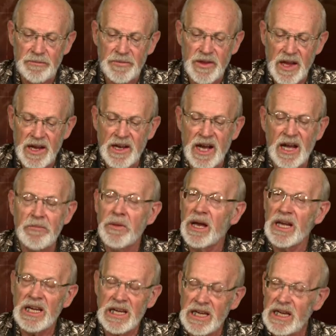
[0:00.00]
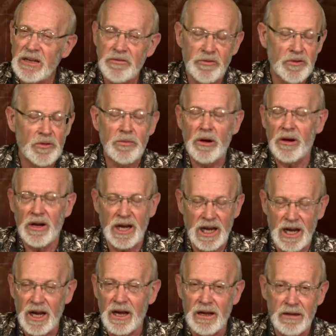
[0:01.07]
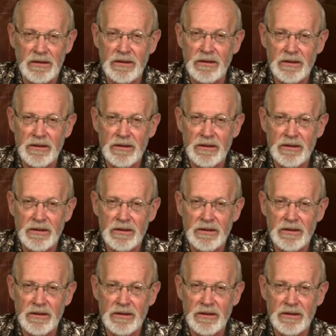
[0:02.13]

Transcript: then I may eat from her hand.